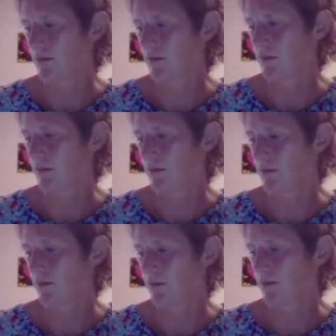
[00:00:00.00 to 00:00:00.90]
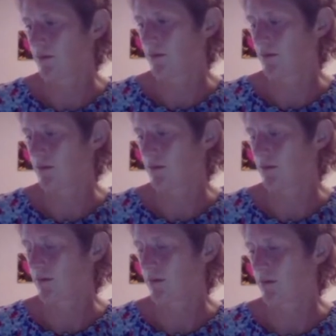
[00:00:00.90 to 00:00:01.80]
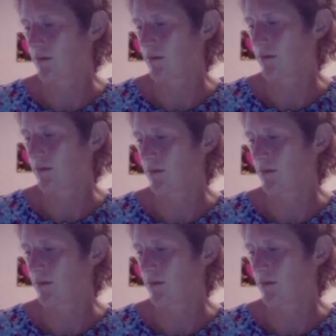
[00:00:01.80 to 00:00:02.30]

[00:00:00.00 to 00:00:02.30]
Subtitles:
[no speech]